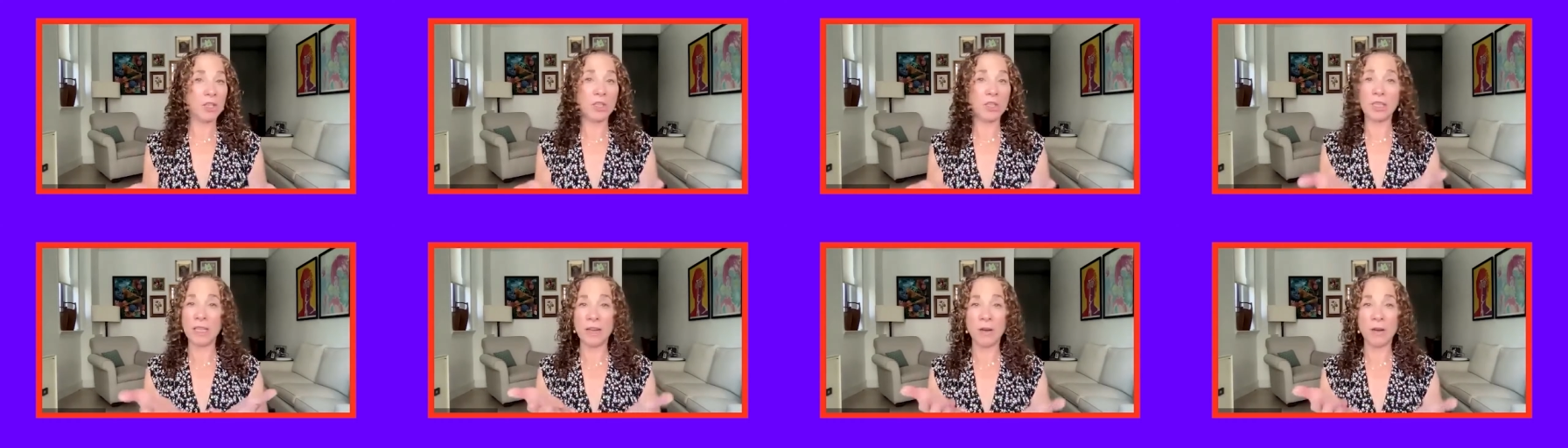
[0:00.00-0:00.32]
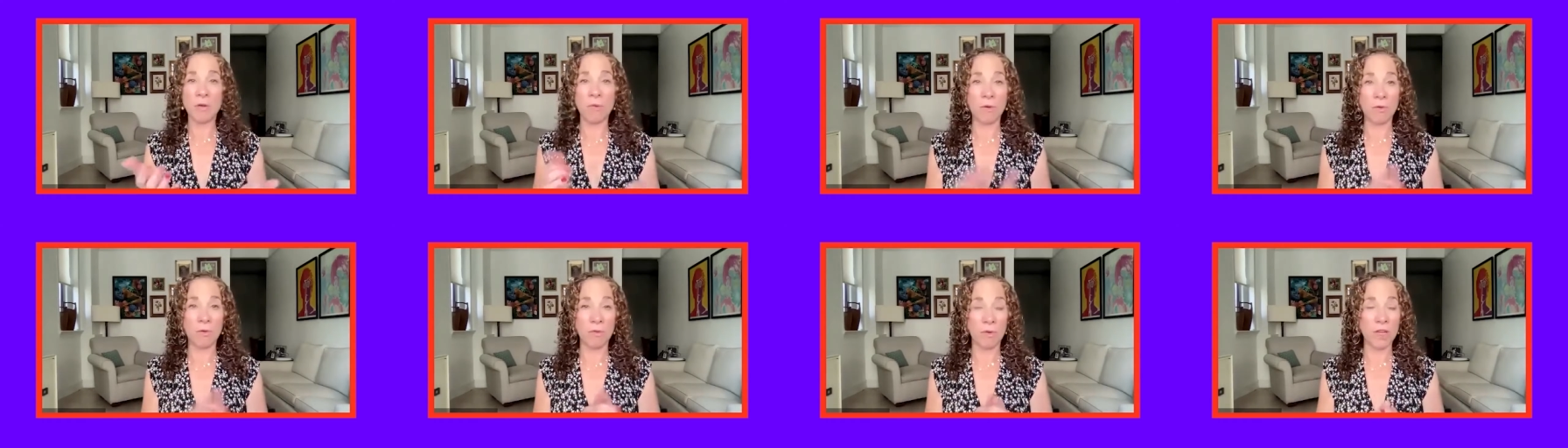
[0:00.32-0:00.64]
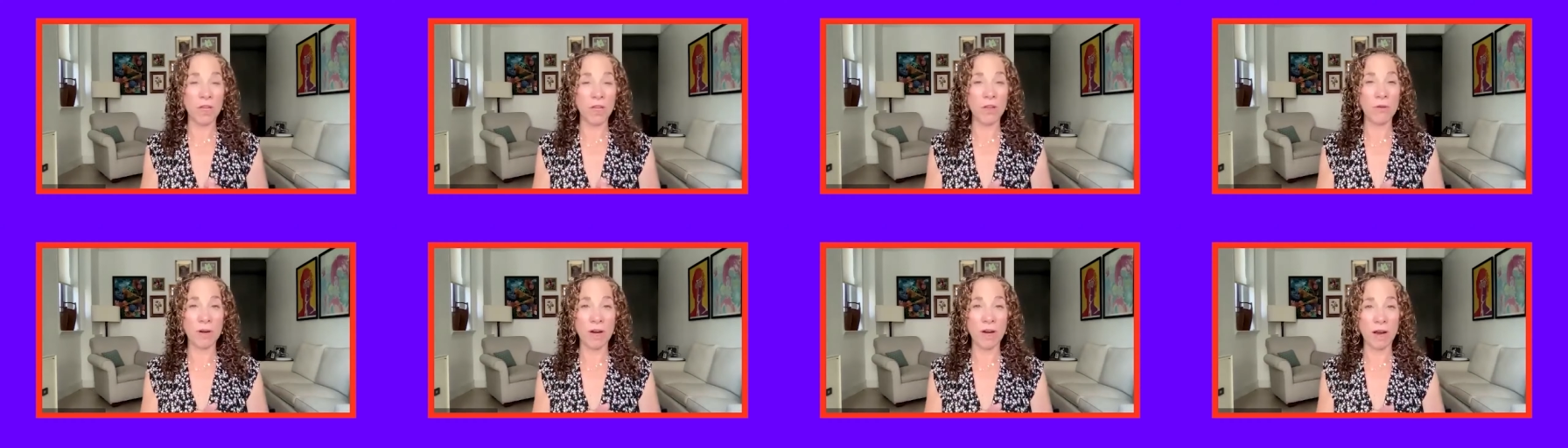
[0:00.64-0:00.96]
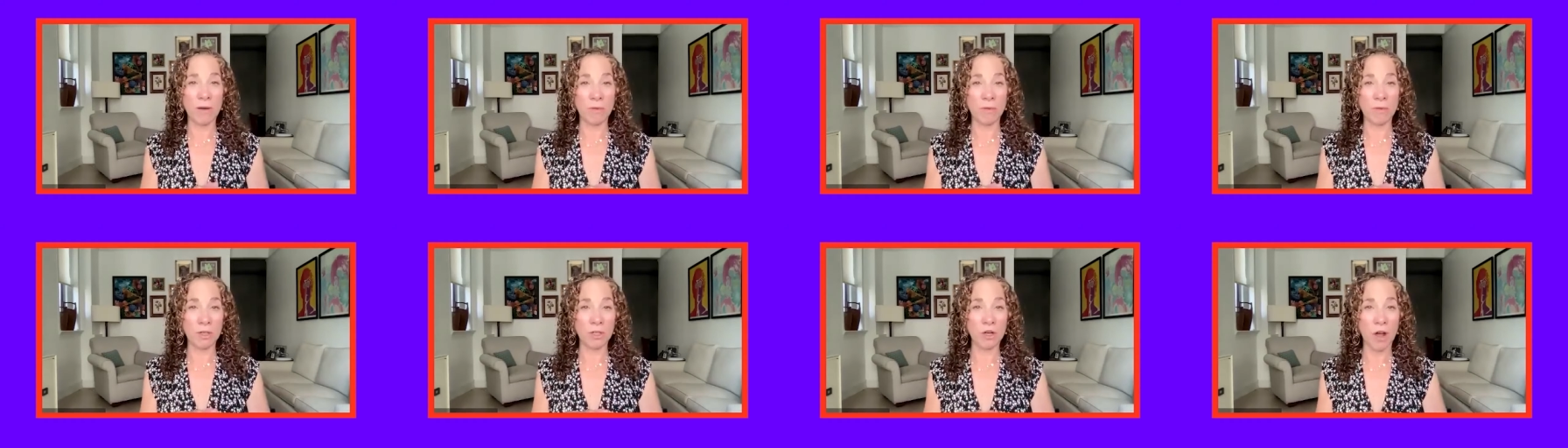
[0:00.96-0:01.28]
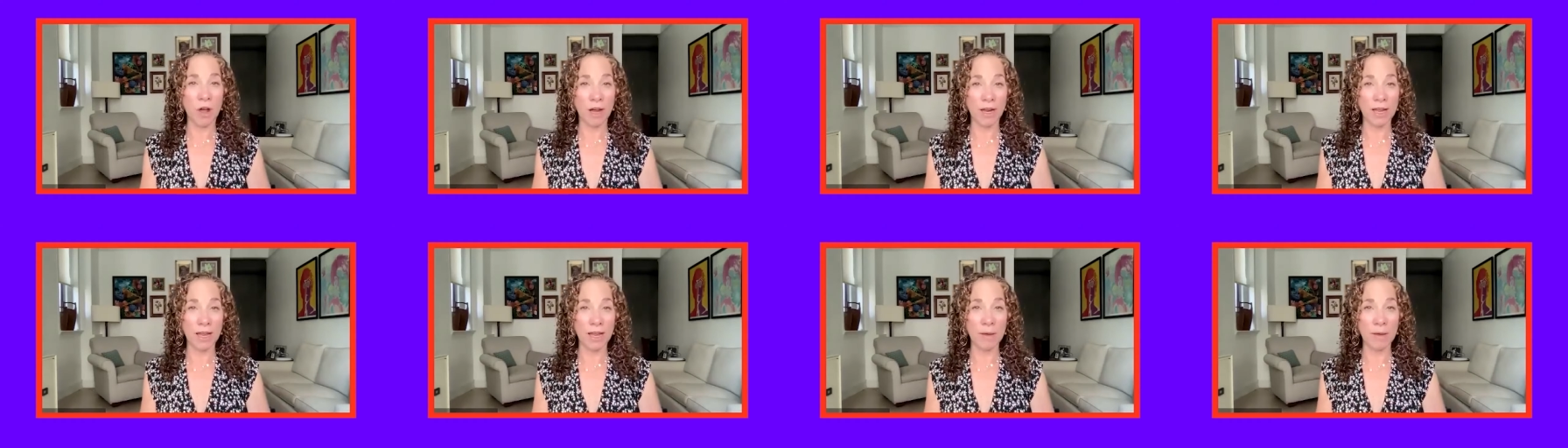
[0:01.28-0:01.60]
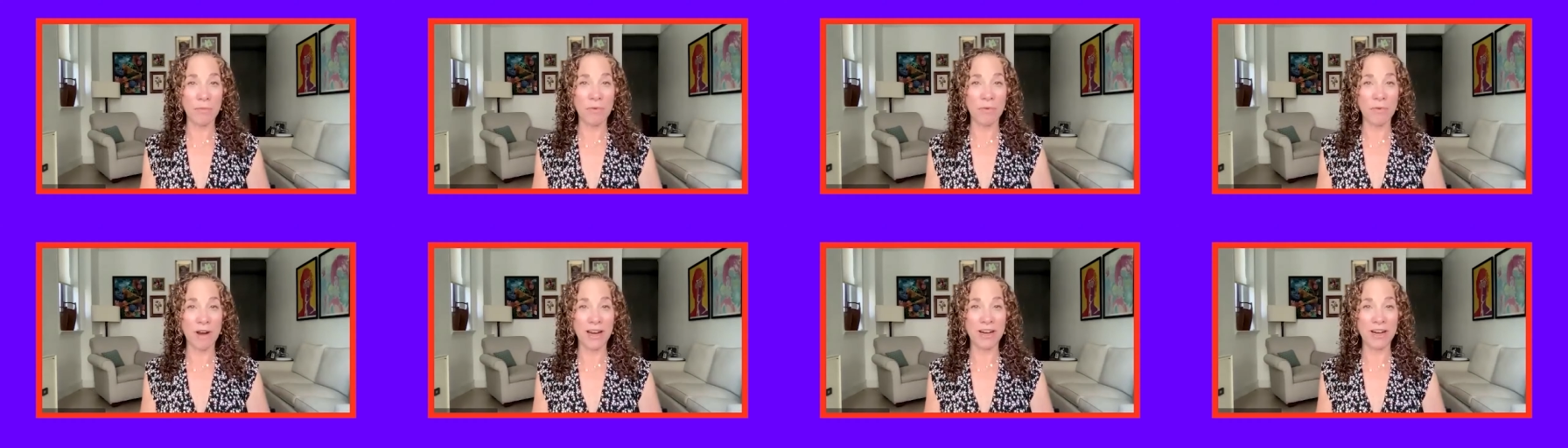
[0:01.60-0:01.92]
just like what you and i were
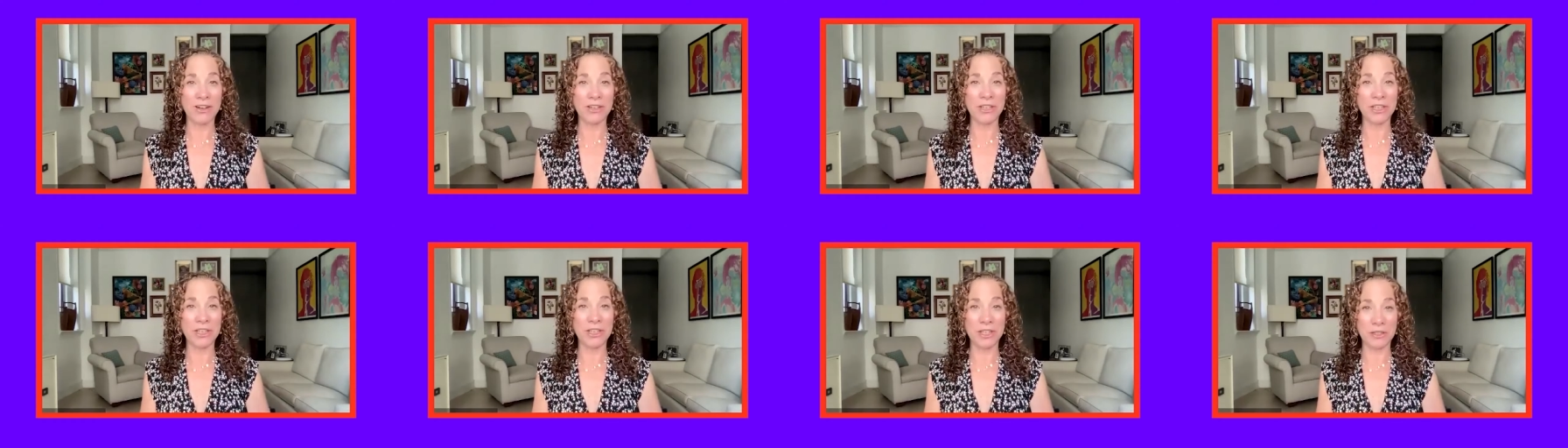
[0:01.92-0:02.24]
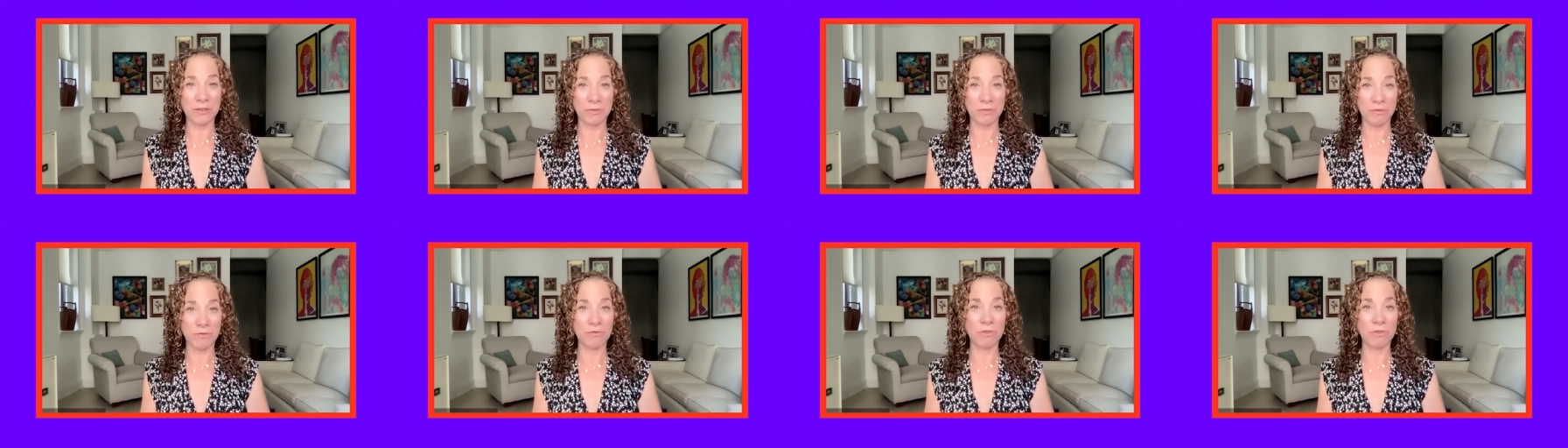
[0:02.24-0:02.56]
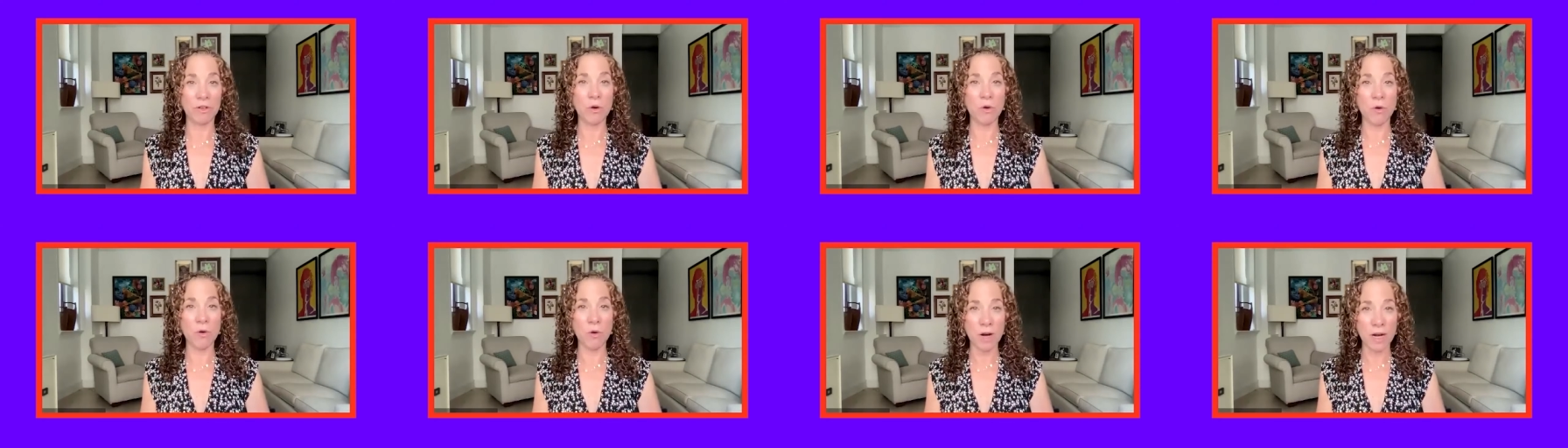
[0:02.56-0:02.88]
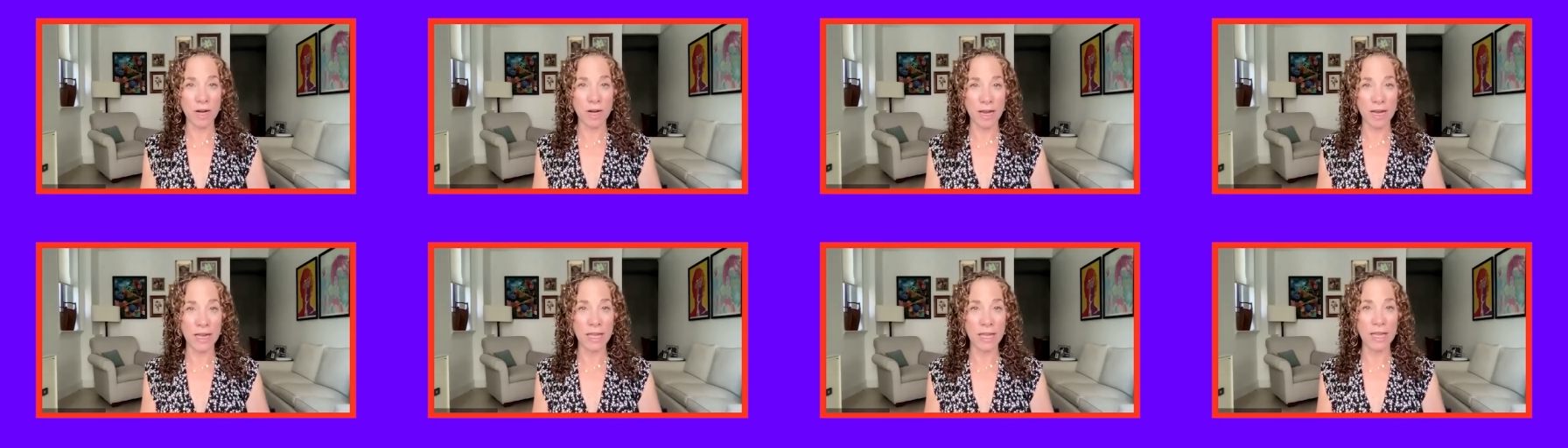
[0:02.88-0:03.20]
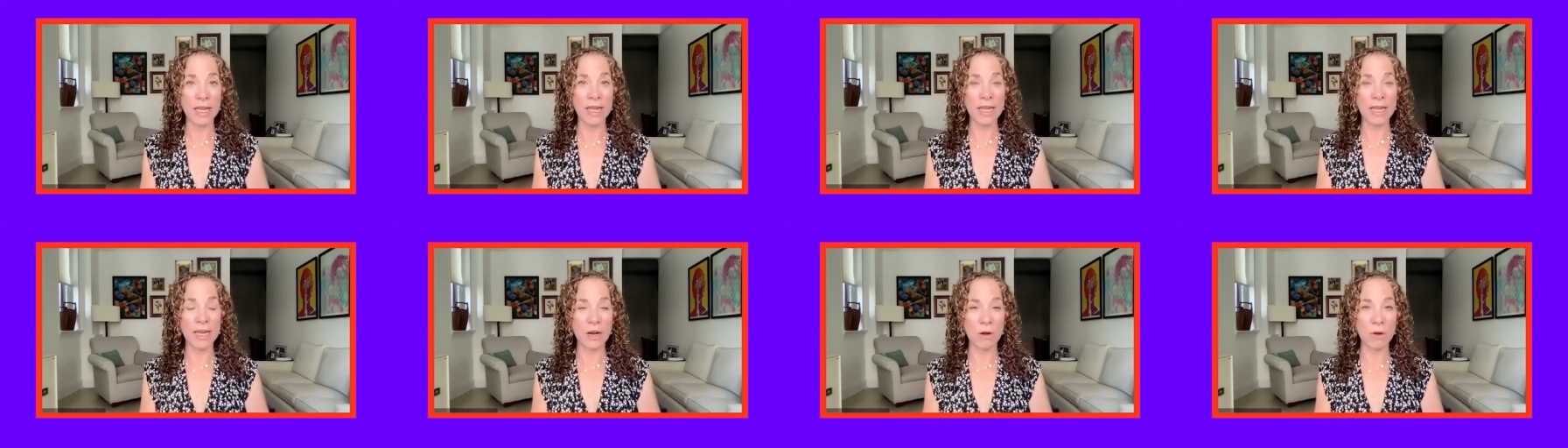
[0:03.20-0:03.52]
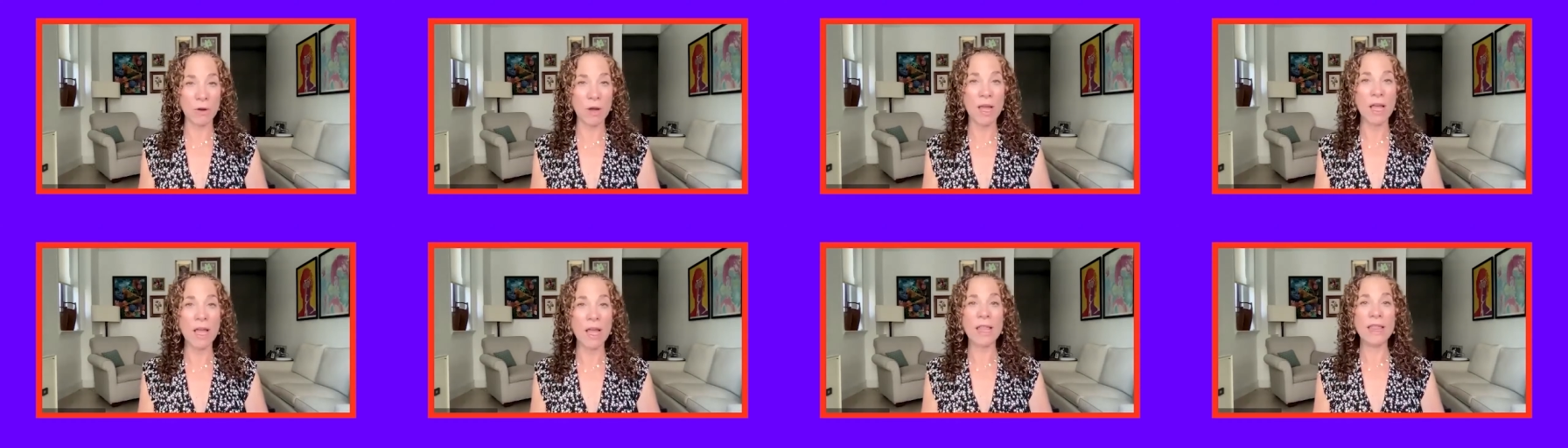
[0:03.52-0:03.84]
talking prior to recording you
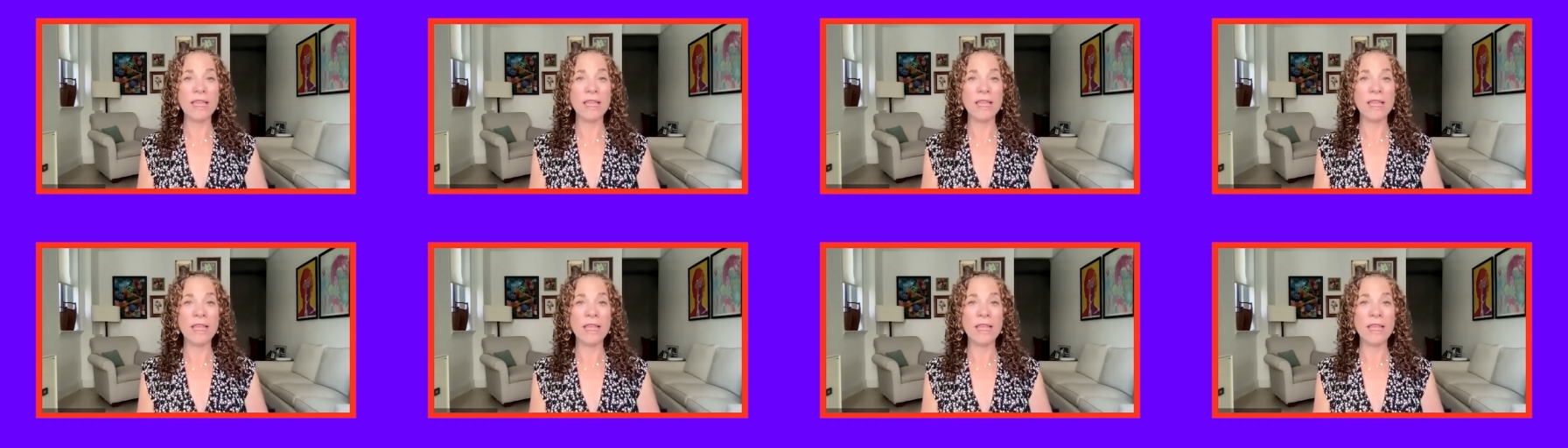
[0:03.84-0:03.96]
know